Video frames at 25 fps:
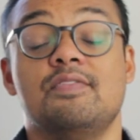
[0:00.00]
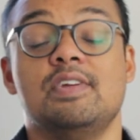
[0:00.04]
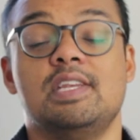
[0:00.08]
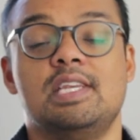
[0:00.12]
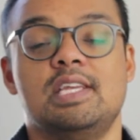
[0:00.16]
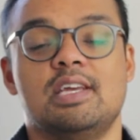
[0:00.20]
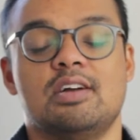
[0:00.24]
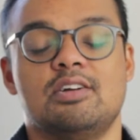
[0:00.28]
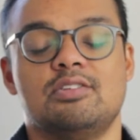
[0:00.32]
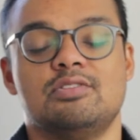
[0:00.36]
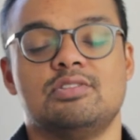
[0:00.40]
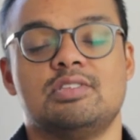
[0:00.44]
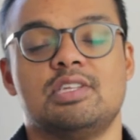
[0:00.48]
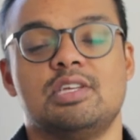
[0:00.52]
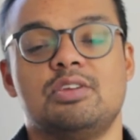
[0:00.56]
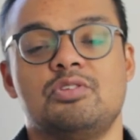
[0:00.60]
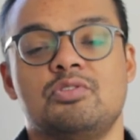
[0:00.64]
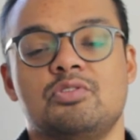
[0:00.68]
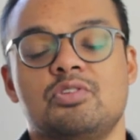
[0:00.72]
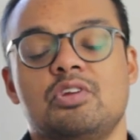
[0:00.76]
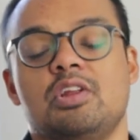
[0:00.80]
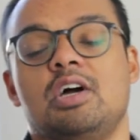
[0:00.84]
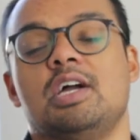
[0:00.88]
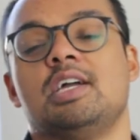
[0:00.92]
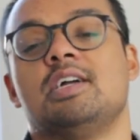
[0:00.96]
videos that
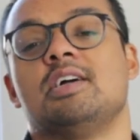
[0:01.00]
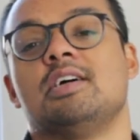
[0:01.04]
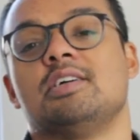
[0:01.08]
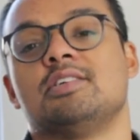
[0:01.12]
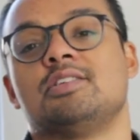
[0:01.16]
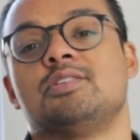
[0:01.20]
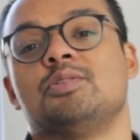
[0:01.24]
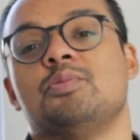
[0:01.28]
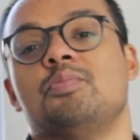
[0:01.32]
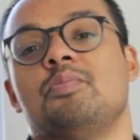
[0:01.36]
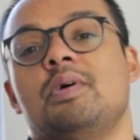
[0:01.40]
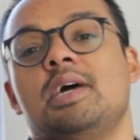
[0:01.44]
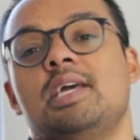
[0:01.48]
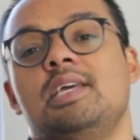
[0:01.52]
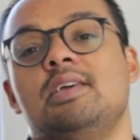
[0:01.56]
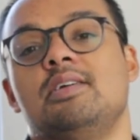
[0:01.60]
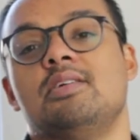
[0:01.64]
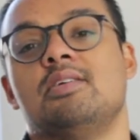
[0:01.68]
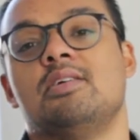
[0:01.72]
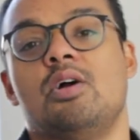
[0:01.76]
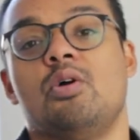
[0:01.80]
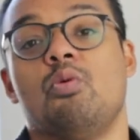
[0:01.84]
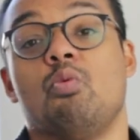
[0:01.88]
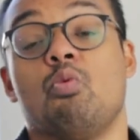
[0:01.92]
you'd like us to make,